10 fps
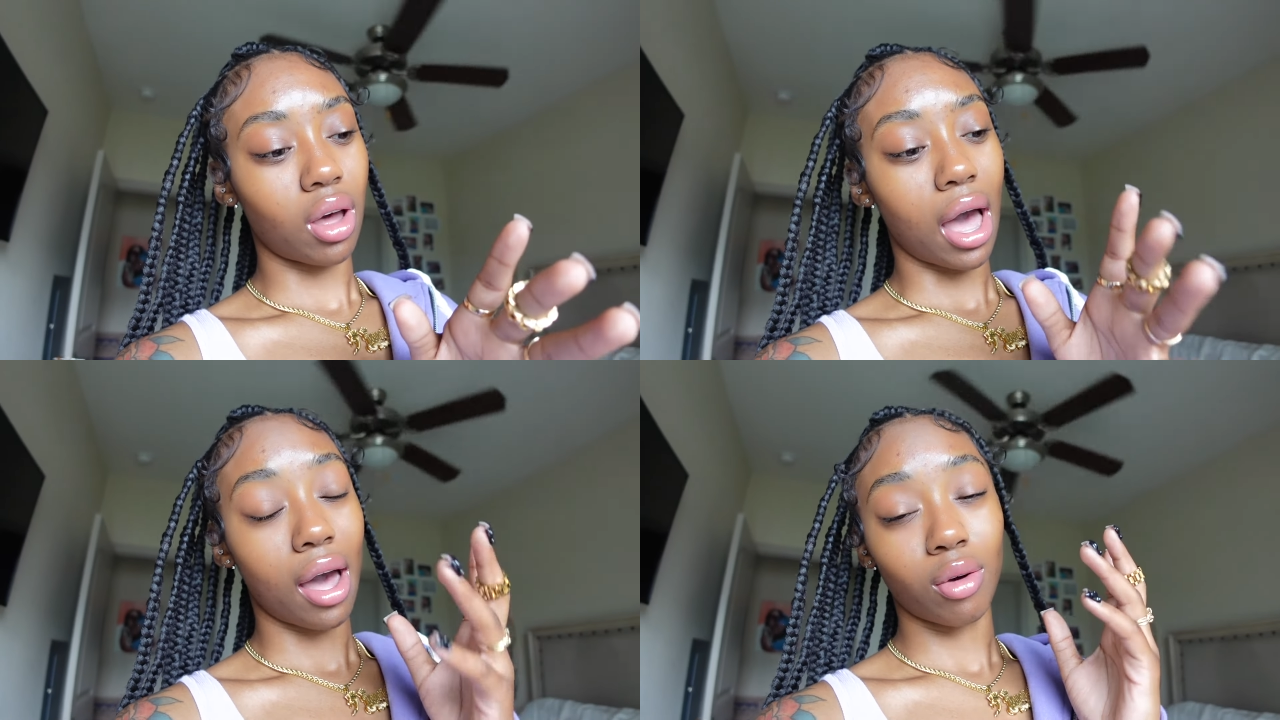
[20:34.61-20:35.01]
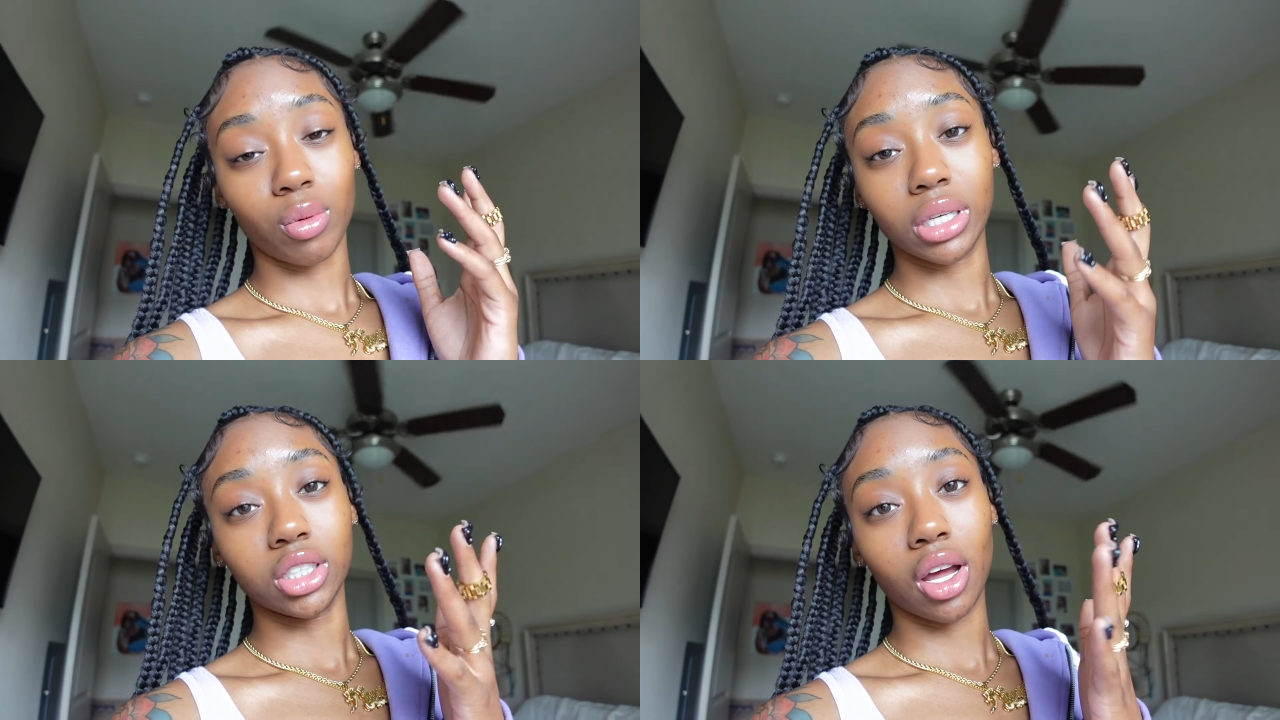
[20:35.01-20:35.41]
I
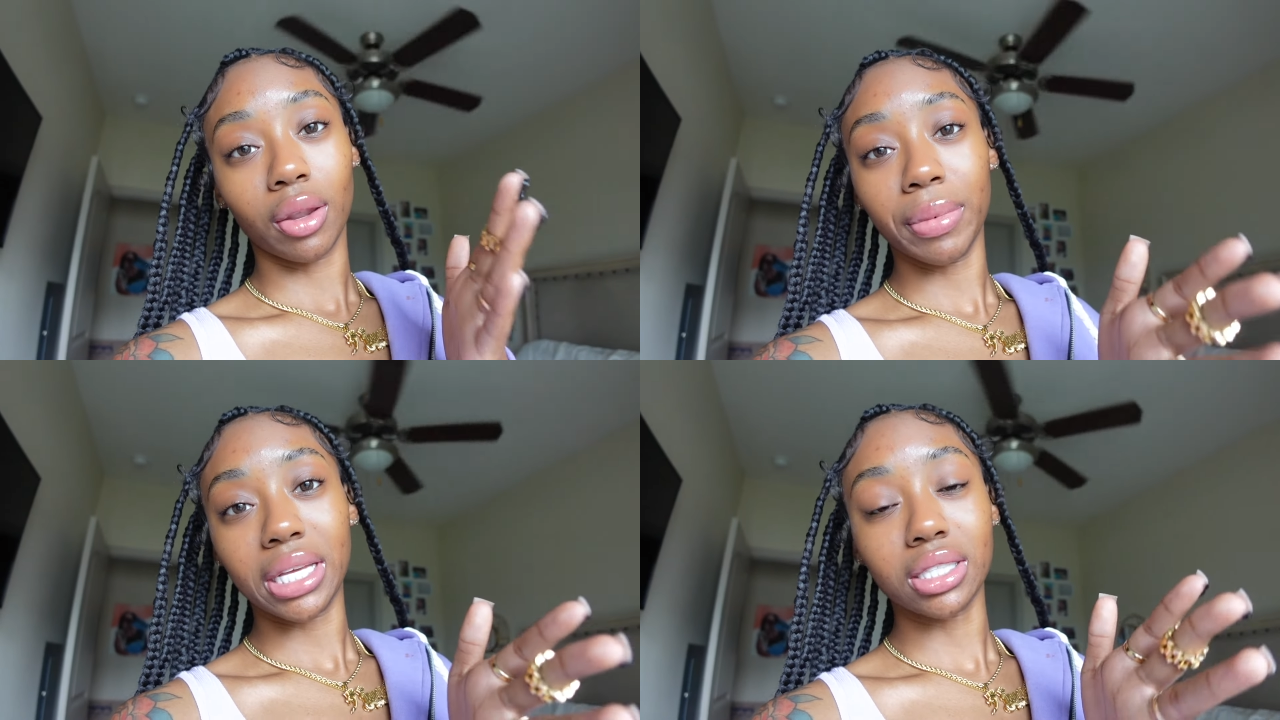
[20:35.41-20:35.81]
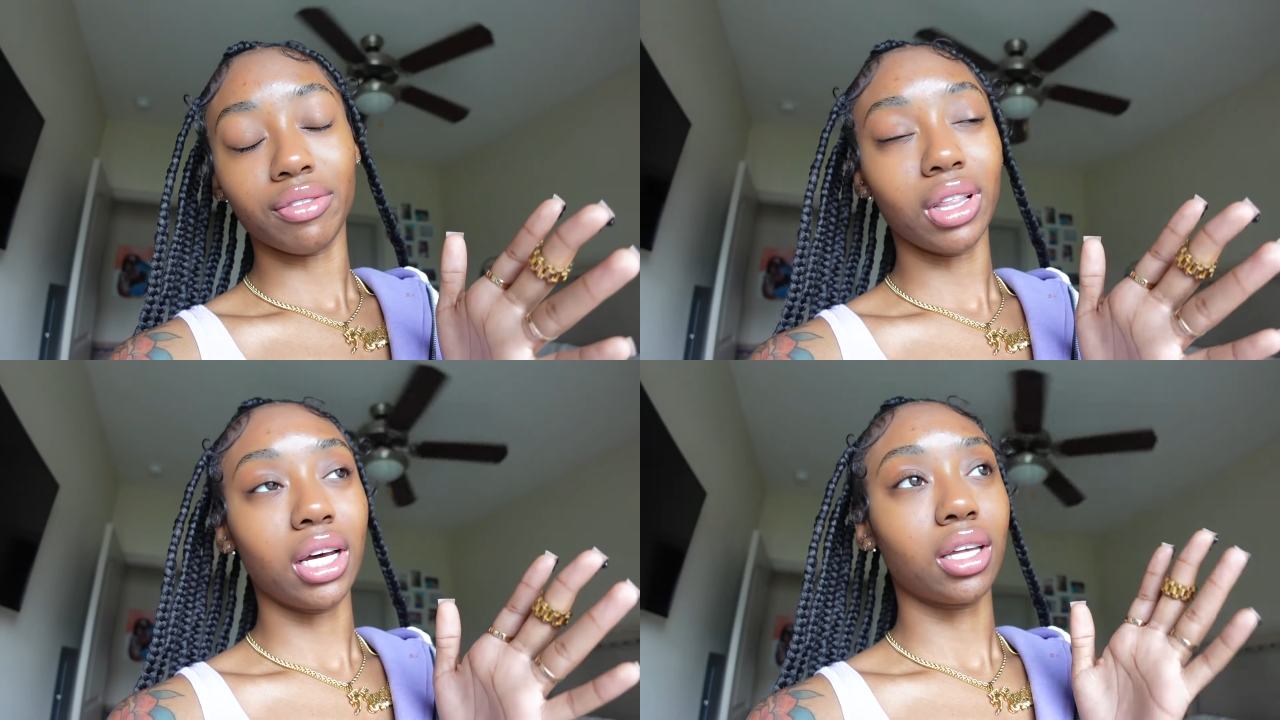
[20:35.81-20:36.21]
wish y'all the best
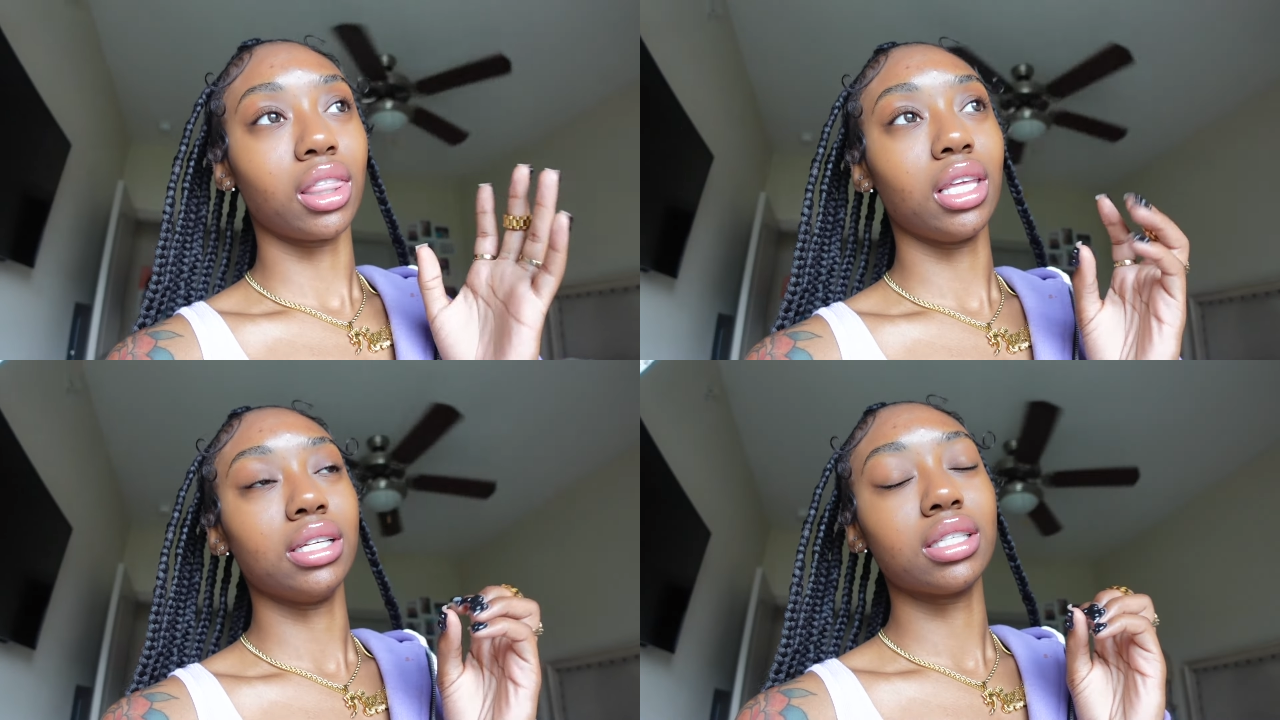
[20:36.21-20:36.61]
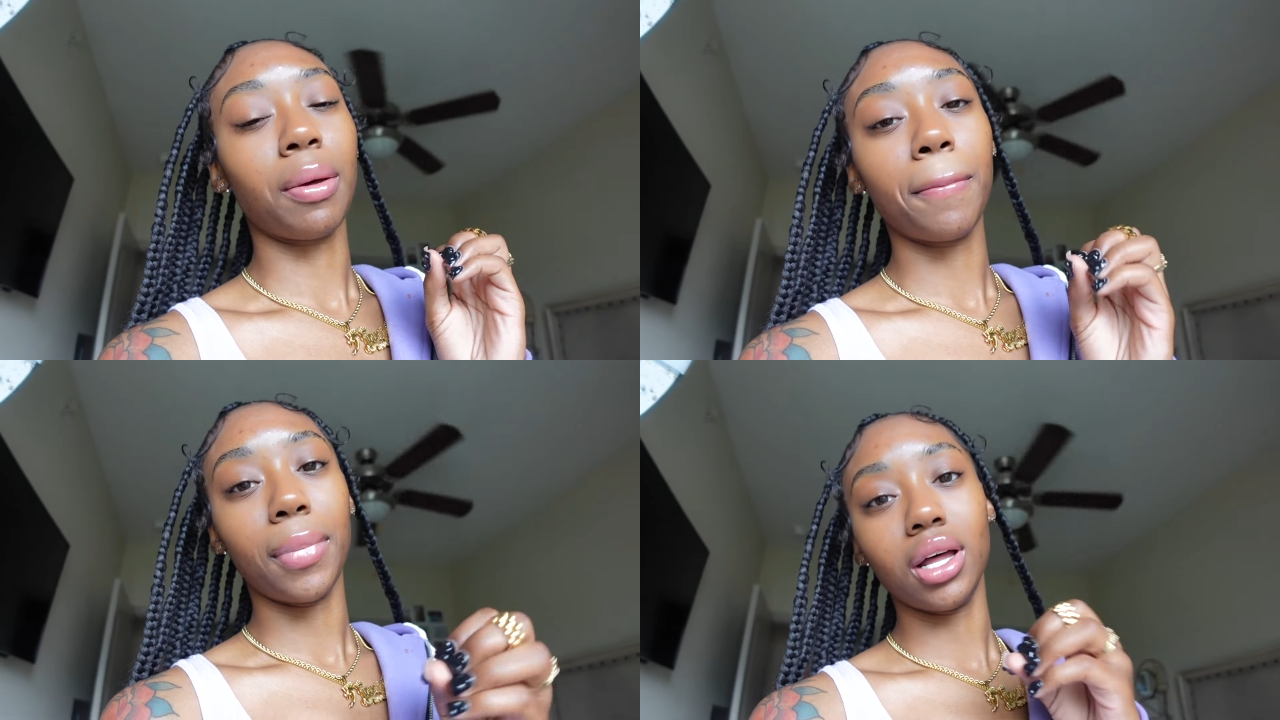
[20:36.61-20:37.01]
of luck this
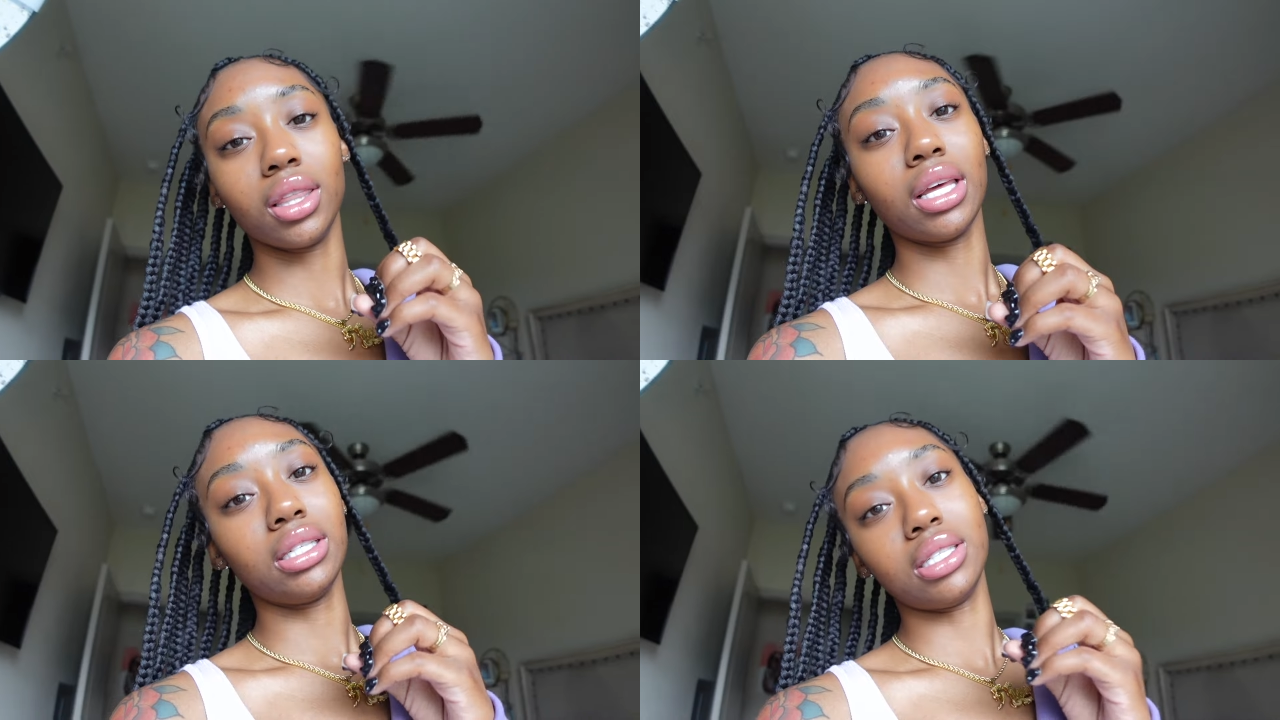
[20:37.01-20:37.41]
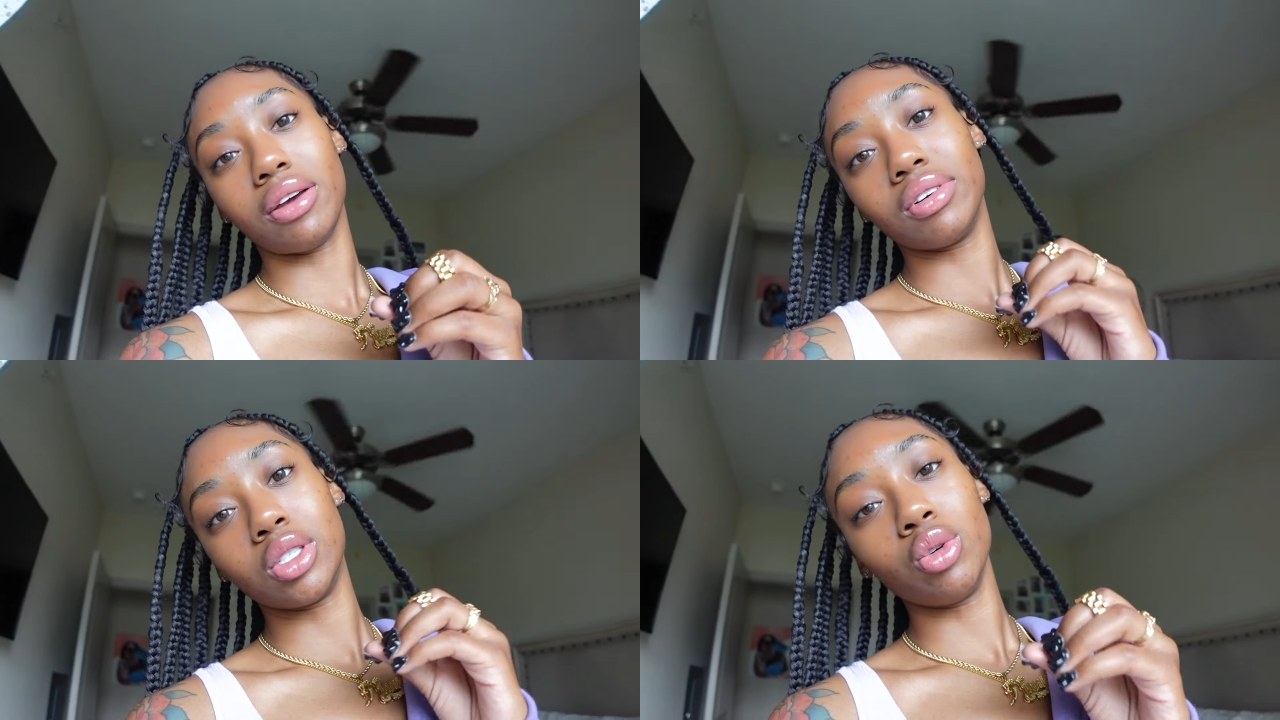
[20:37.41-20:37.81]
month. It's
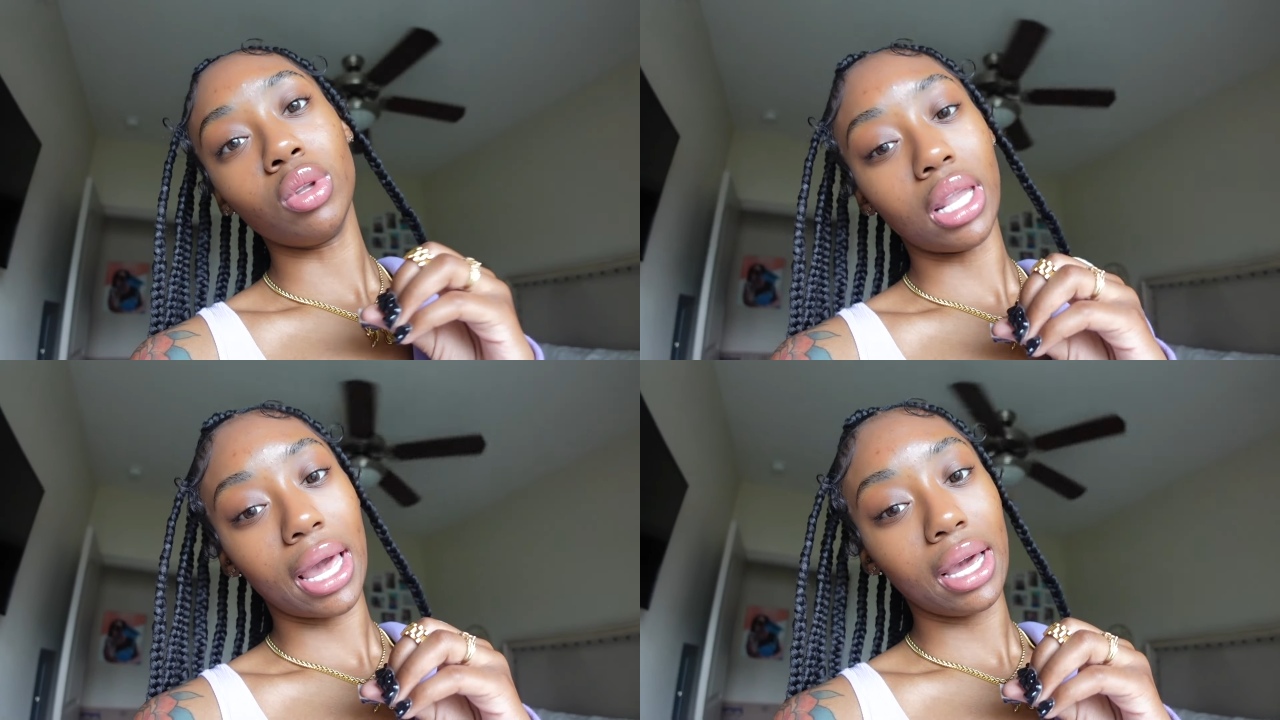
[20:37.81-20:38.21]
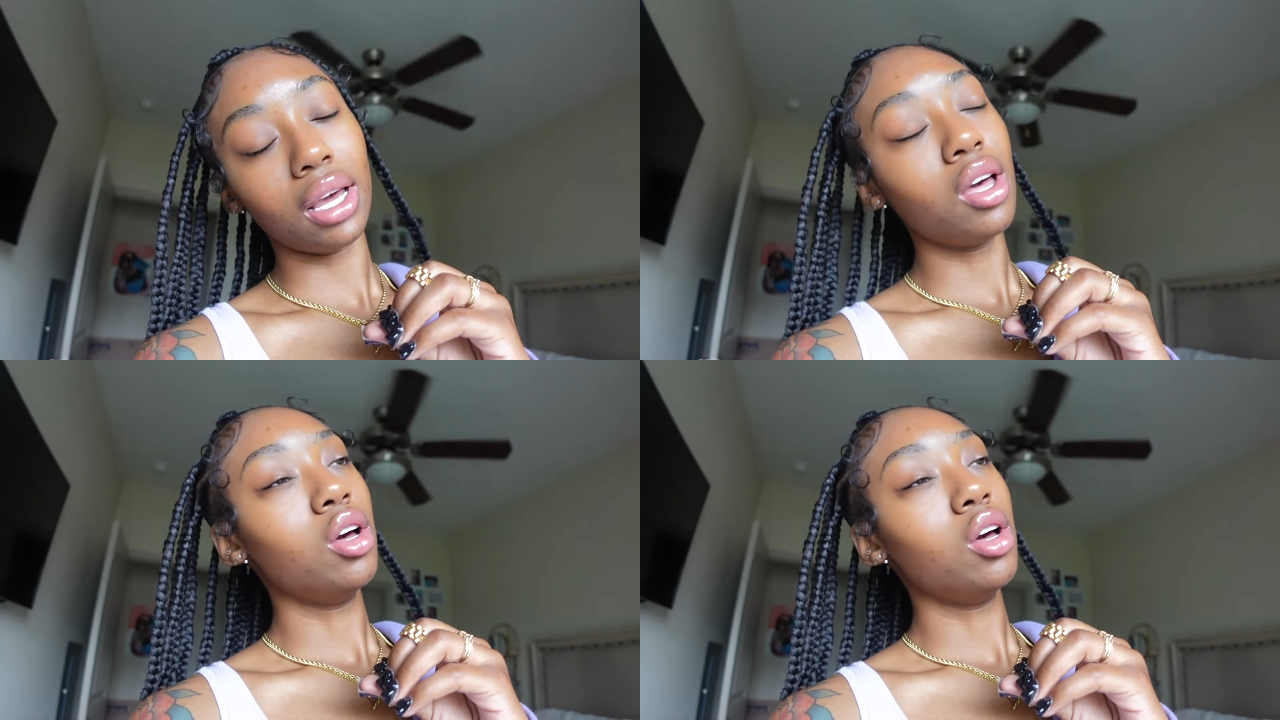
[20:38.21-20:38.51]
never too late